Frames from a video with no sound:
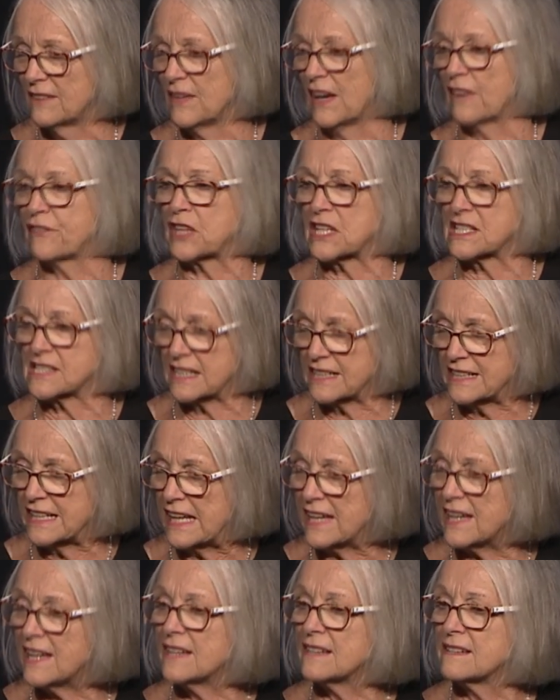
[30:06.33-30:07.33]
If there's a
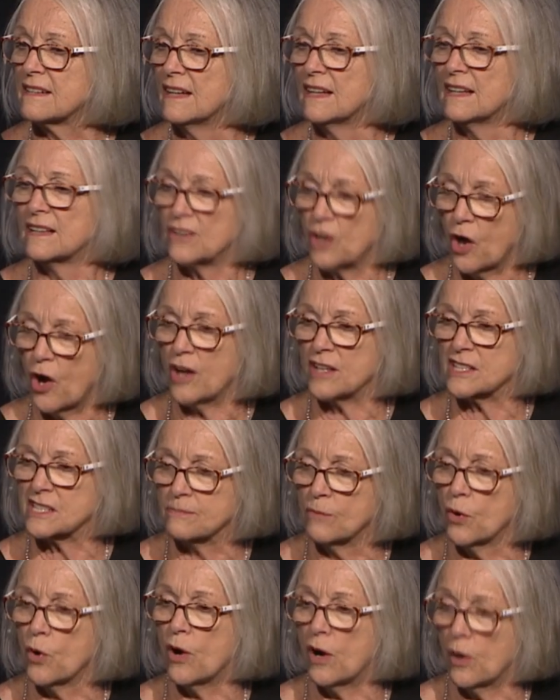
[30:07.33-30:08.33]
need, God's
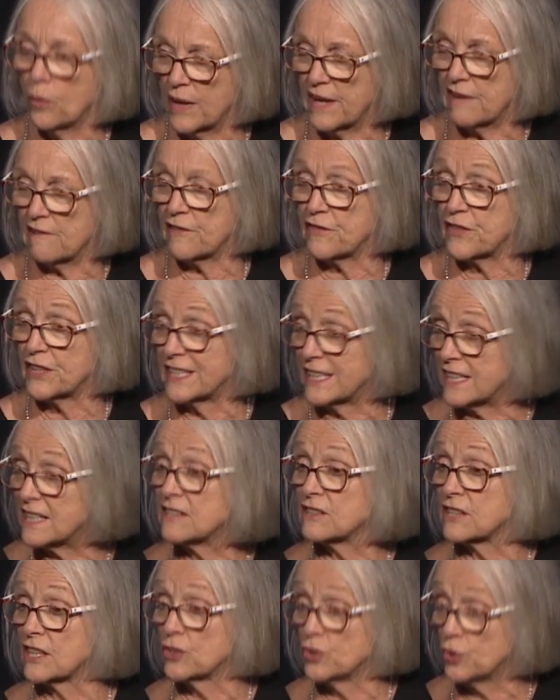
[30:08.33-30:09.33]
more aware of the
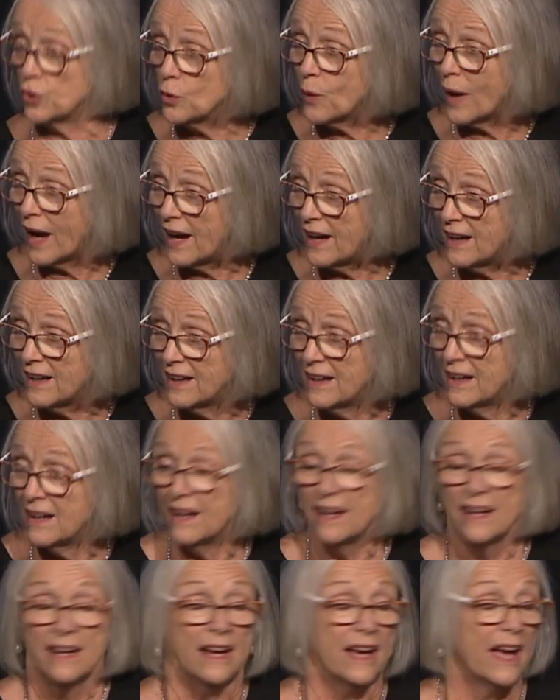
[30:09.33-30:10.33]
need than you are,
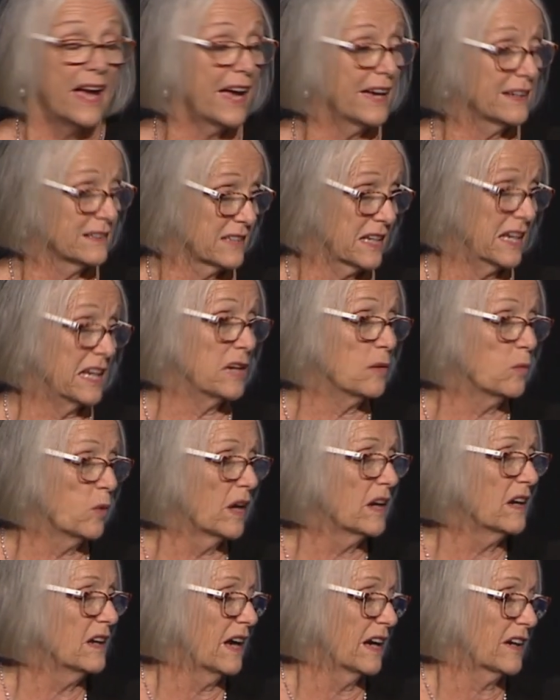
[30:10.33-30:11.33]
and He
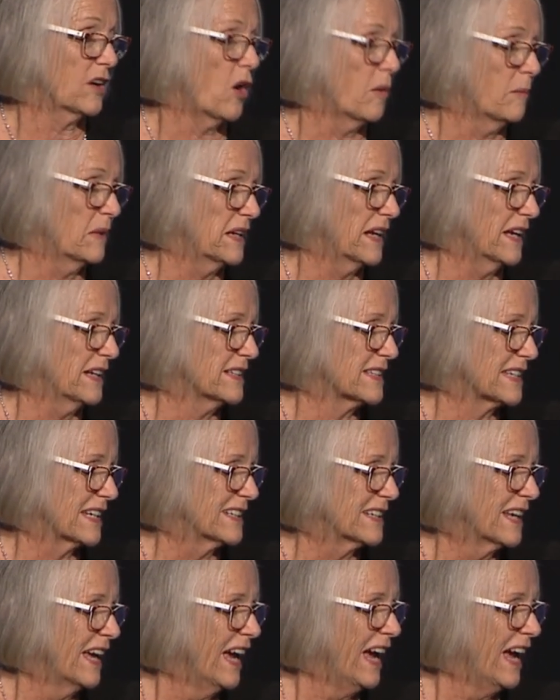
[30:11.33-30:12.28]
will accommodate it.